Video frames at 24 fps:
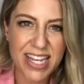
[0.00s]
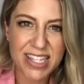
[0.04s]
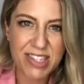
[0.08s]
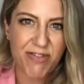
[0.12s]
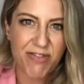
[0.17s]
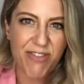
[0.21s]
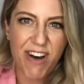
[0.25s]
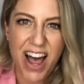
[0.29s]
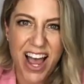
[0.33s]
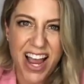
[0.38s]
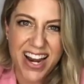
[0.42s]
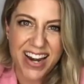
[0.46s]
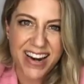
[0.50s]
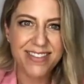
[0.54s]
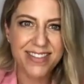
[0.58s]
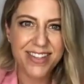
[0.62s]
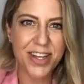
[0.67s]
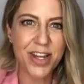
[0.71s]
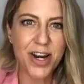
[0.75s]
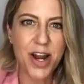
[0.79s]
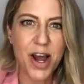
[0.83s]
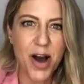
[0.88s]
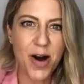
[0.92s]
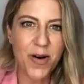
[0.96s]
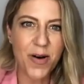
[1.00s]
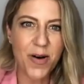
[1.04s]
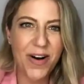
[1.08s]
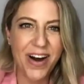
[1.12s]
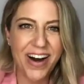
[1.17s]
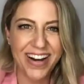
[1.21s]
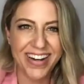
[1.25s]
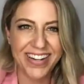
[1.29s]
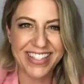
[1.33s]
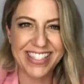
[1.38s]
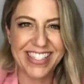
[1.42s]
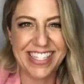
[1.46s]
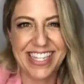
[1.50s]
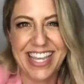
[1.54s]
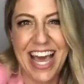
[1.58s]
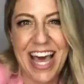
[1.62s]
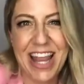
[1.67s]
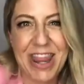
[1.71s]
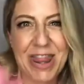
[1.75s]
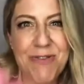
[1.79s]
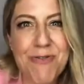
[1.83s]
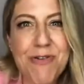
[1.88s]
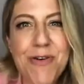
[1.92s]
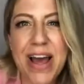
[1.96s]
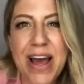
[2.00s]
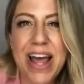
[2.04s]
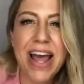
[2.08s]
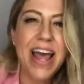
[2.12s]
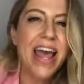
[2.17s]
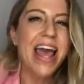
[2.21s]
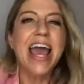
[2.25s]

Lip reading: It's fine. You know, let's get through it.